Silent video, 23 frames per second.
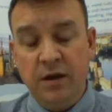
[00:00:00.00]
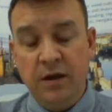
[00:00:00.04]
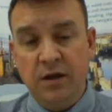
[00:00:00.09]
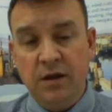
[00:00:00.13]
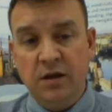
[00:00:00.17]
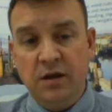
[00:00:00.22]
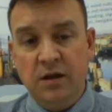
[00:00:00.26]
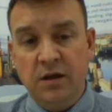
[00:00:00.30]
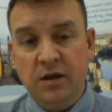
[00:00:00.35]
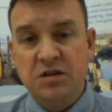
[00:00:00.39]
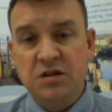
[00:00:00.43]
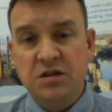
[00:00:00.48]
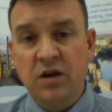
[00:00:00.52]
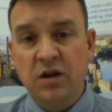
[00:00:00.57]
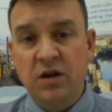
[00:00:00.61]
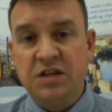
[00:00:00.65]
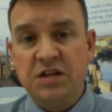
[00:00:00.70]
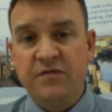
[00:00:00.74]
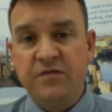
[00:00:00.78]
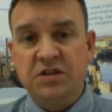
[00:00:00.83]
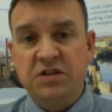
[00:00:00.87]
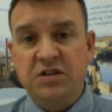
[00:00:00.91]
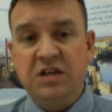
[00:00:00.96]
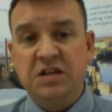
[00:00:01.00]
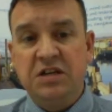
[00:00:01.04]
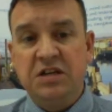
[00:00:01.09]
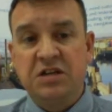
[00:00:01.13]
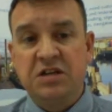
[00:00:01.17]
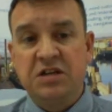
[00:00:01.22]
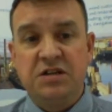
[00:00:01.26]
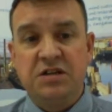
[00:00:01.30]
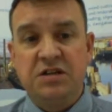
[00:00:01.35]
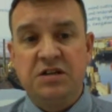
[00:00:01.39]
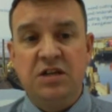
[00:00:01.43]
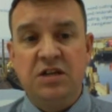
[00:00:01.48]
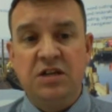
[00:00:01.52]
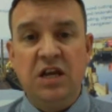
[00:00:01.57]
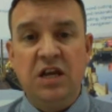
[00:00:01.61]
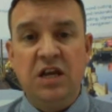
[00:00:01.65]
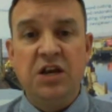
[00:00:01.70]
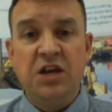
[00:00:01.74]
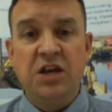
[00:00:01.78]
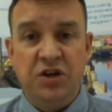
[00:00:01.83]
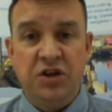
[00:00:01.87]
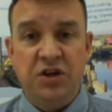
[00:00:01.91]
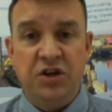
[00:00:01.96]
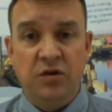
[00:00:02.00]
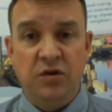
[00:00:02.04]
So let's firstly discuss the issue.